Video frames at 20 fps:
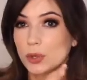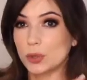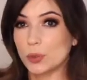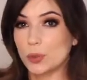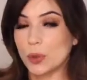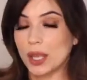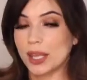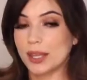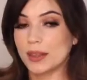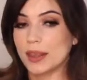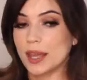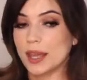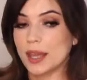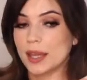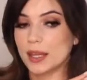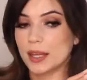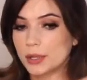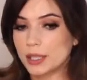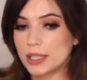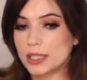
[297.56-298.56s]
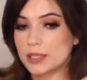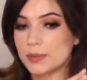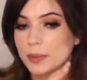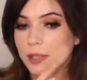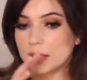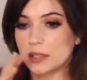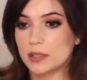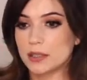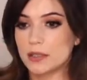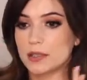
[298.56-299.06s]
the way that Britney
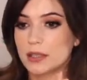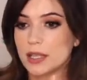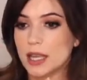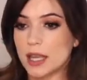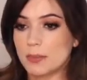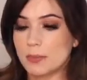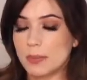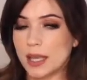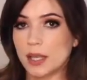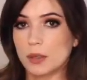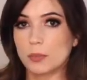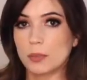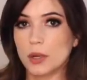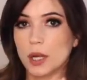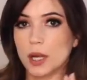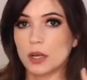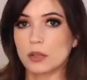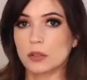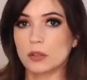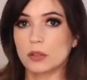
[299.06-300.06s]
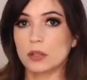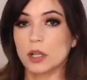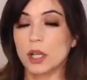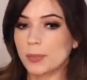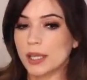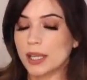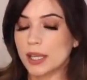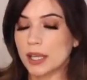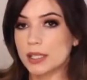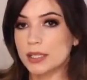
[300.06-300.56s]
Spears and Meghan Markle,
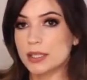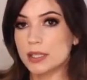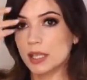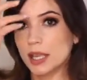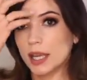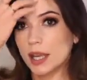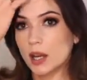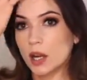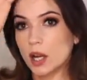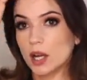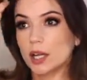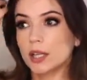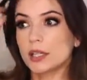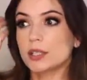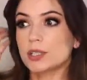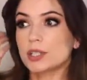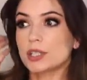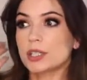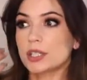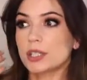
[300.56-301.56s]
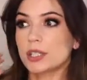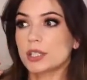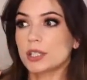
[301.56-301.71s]
because they aren't